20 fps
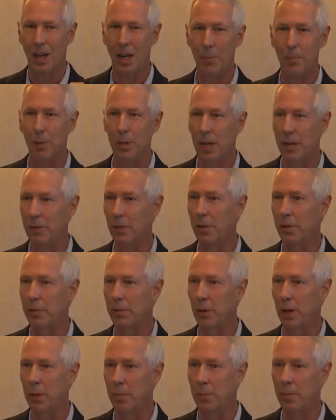up-leveled
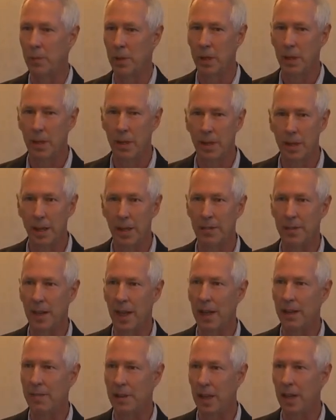from a
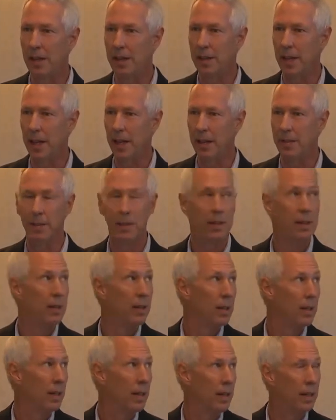SAS context
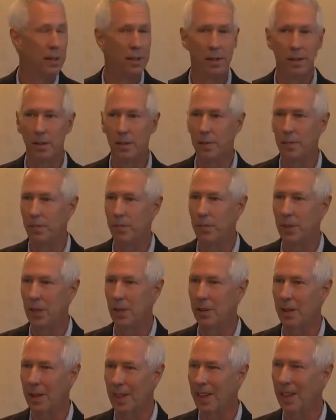into
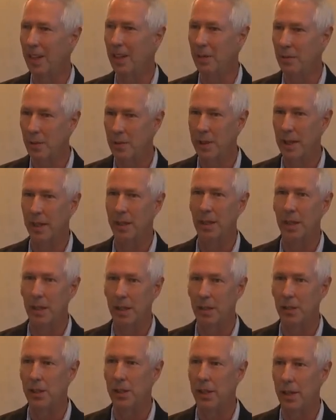key
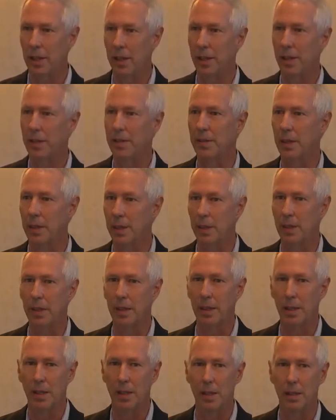technology areas
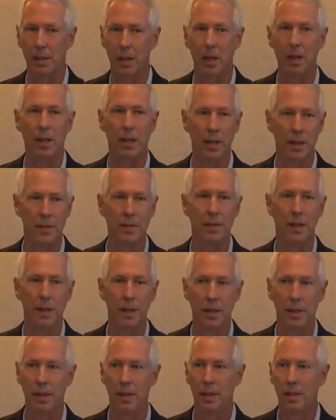that you ought to
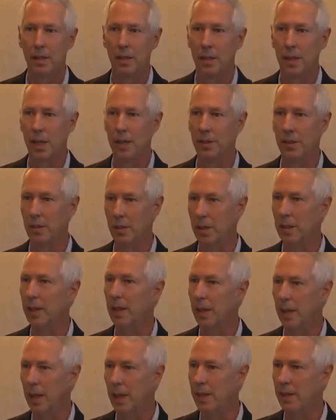consider as you look
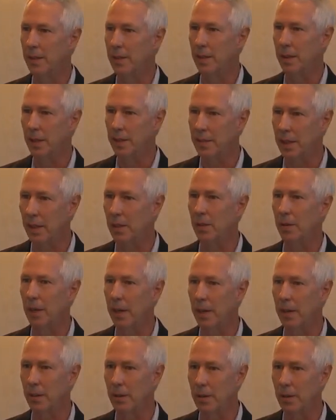again to
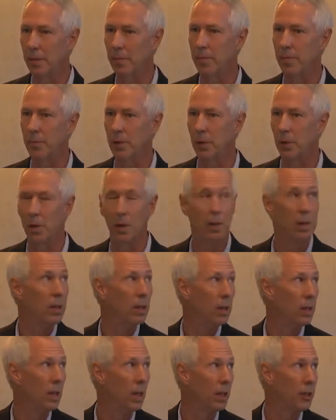accelerate or
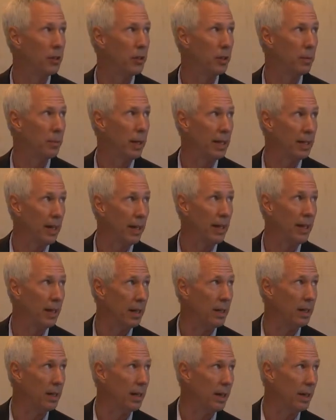launch your big data
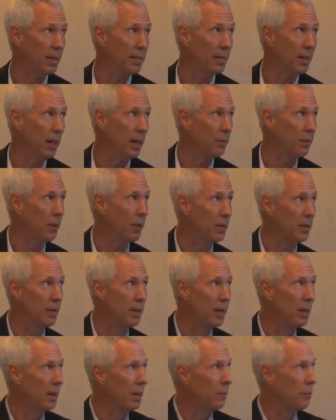analytics efforts.
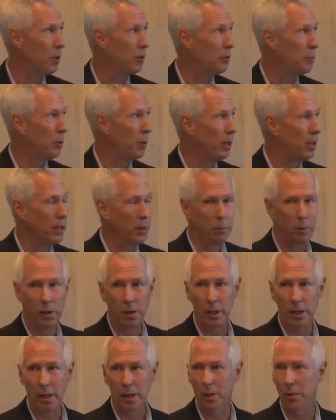First point, and we're
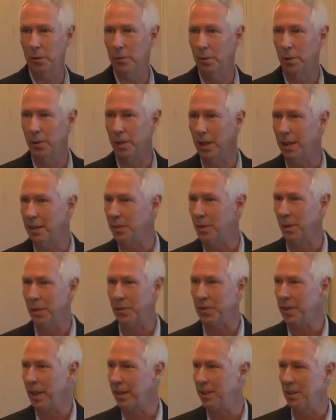going to go through these sort
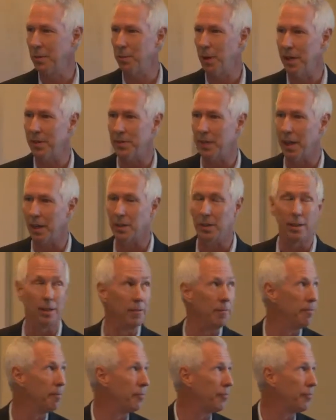of section by section.